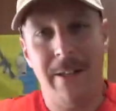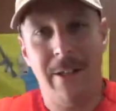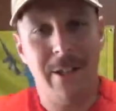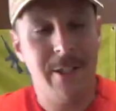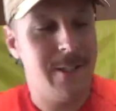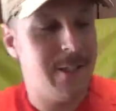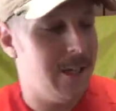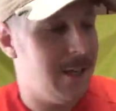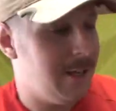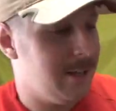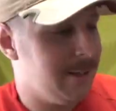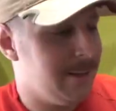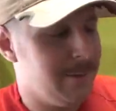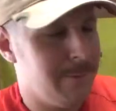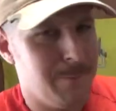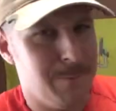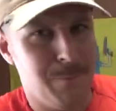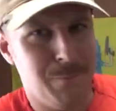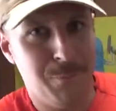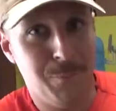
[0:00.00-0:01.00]
just
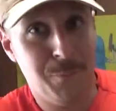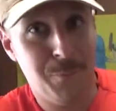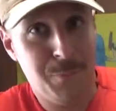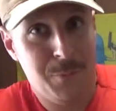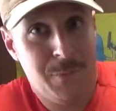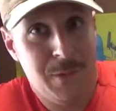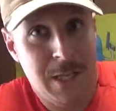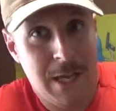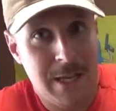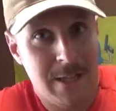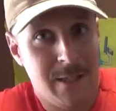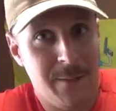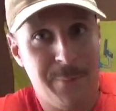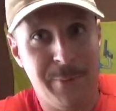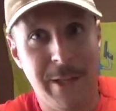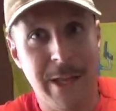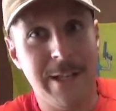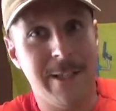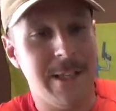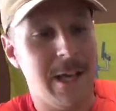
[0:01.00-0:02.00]
take the
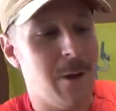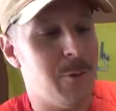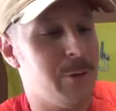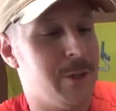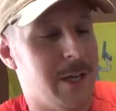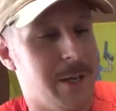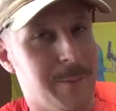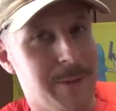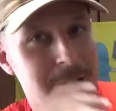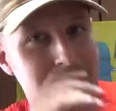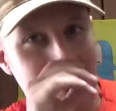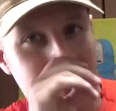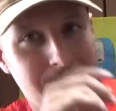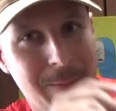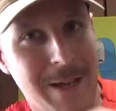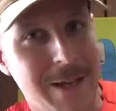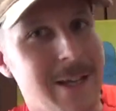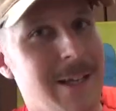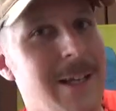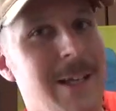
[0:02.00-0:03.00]
plates out, dummy, it'll
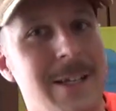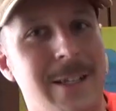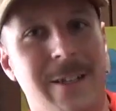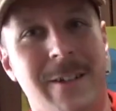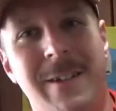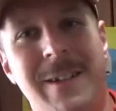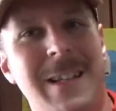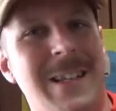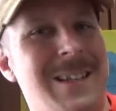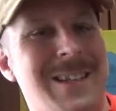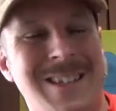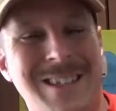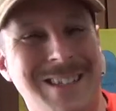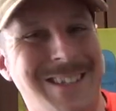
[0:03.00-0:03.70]
make it easier. And